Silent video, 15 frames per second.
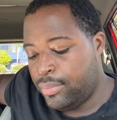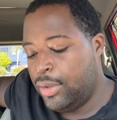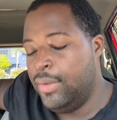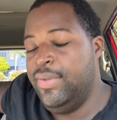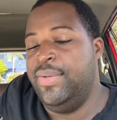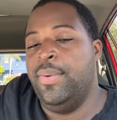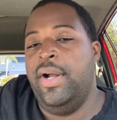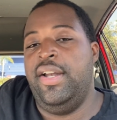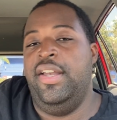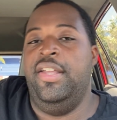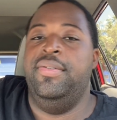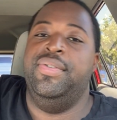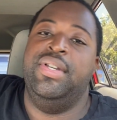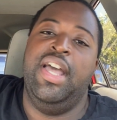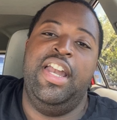It
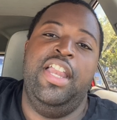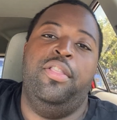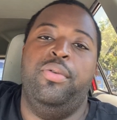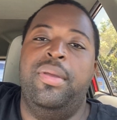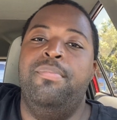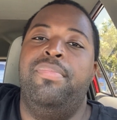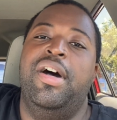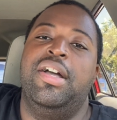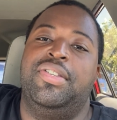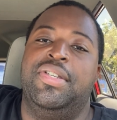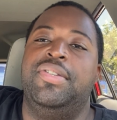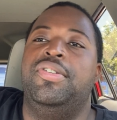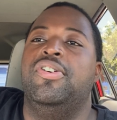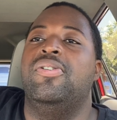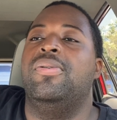was 93 bucks
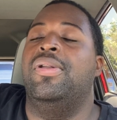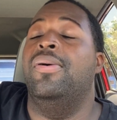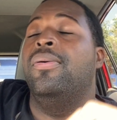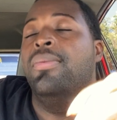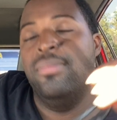in total.